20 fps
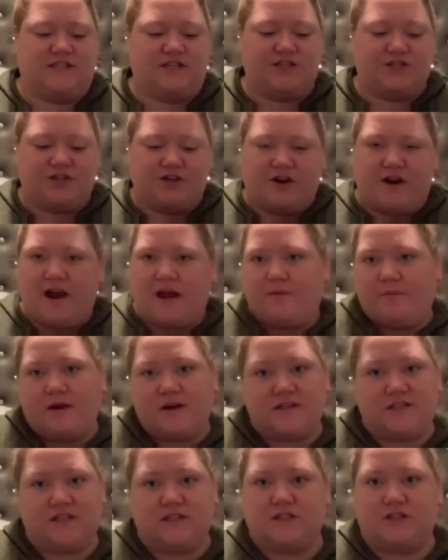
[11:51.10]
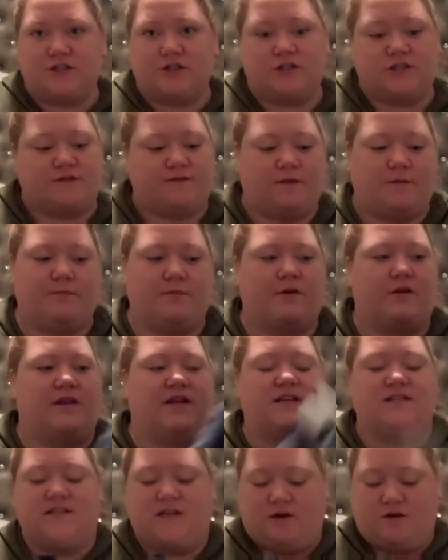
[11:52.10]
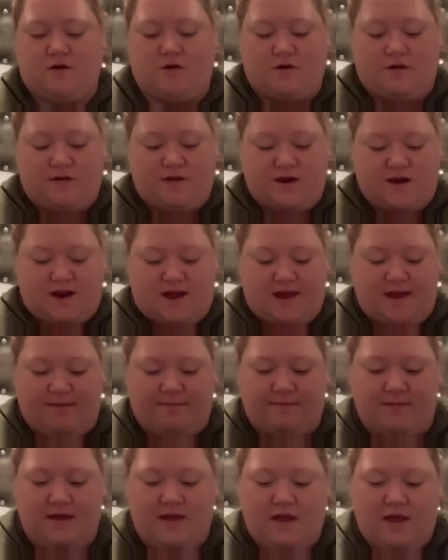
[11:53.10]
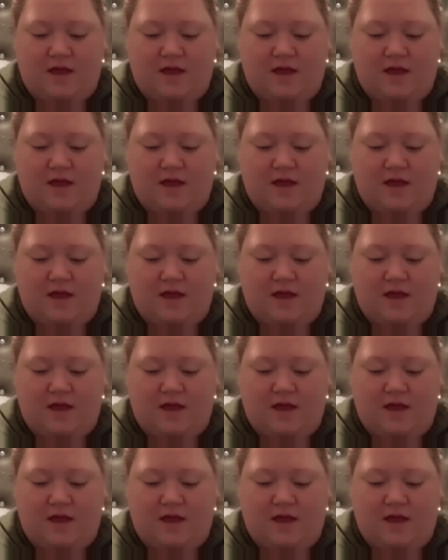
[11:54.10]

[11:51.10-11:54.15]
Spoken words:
t-shirt. I wear t-shirts from Burlington all the time.